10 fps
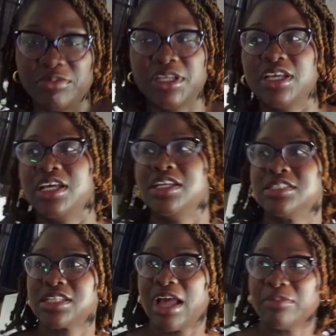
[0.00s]

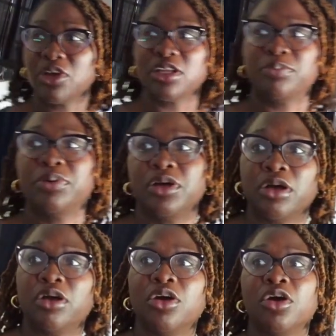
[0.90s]
because I'm gonna
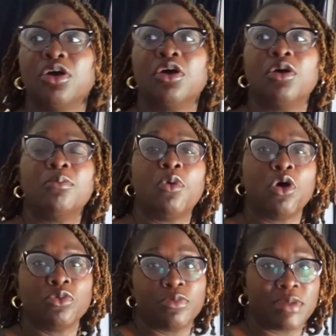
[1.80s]
put
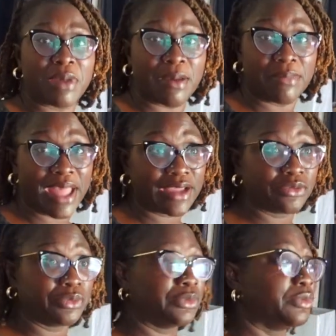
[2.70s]
more room in my back
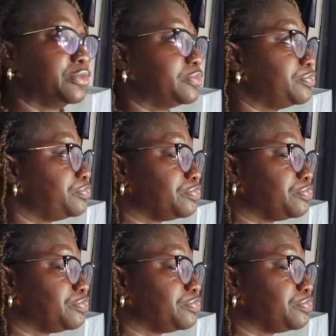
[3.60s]
room,